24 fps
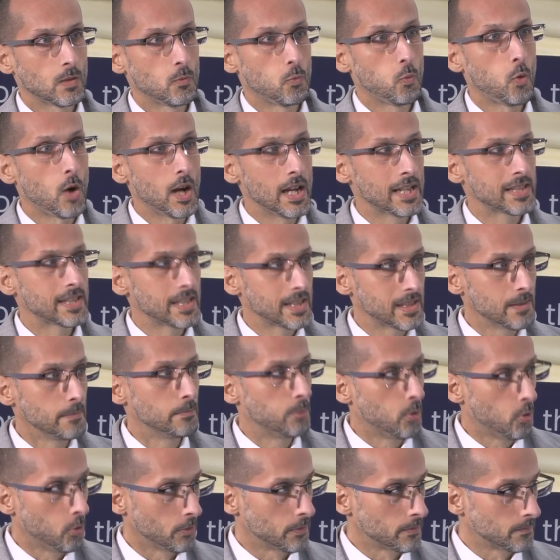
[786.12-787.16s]
Why is this
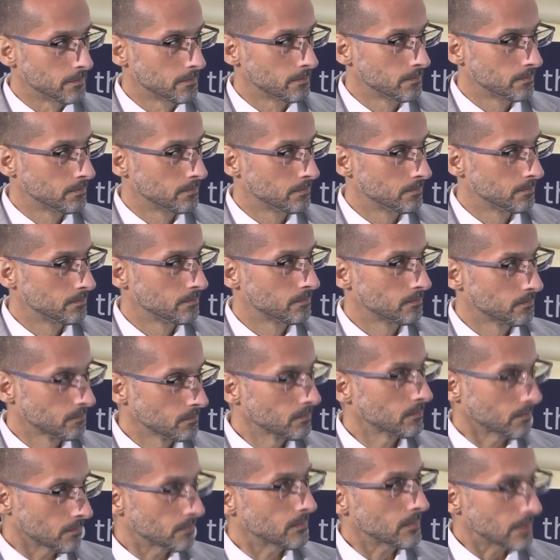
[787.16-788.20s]
important?
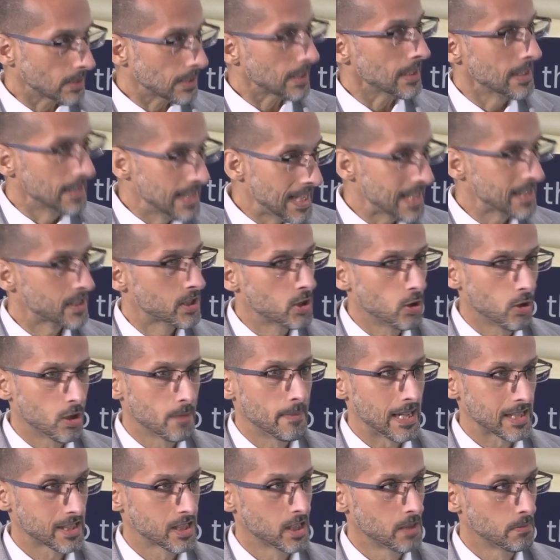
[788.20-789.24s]
Let's talk
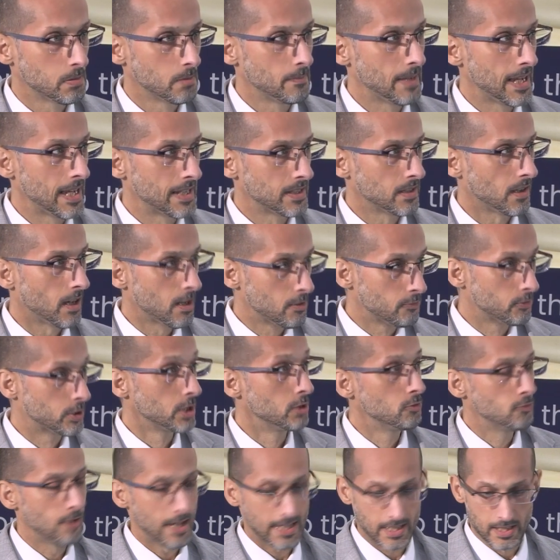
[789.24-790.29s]
about Superman. I
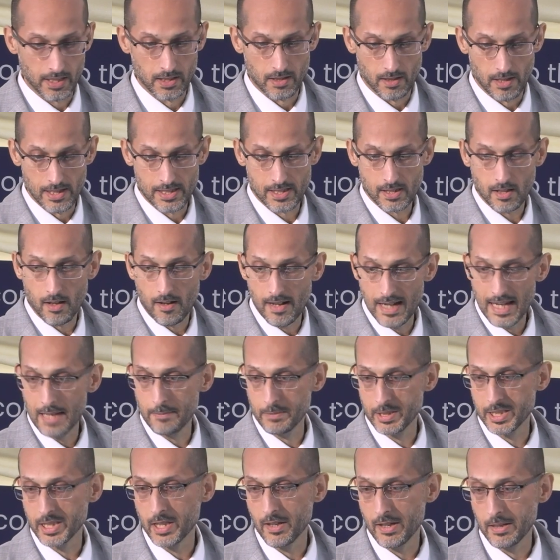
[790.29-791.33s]
do recognise that I am
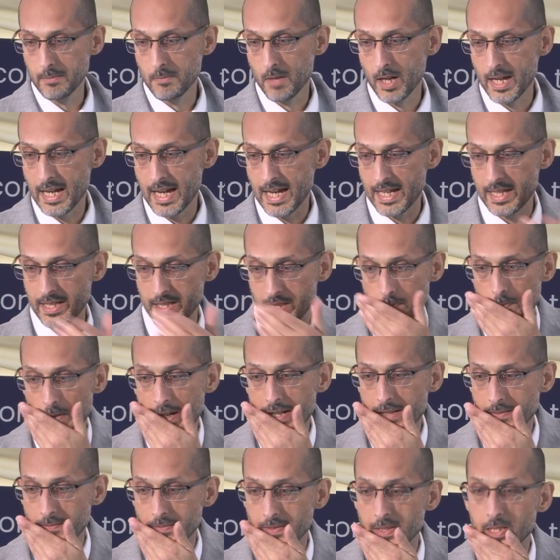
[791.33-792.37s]
showing my age
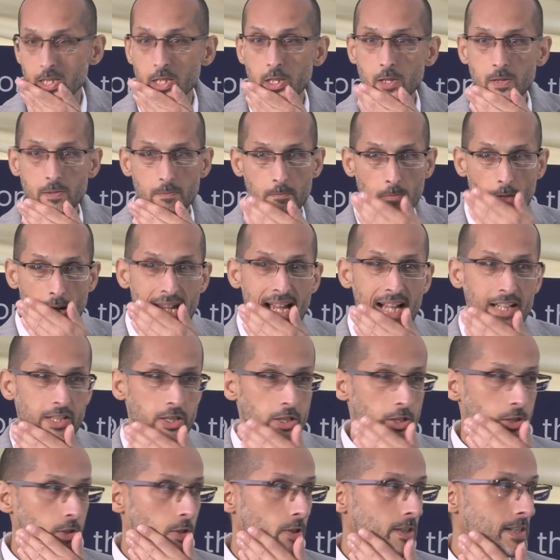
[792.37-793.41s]
by my
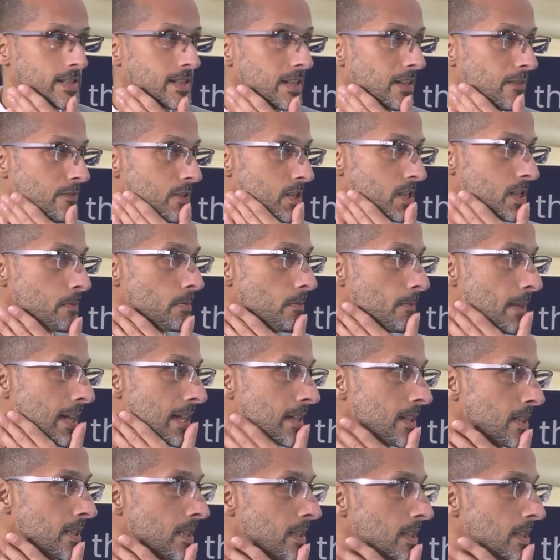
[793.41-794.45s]
actor choice here for Superman.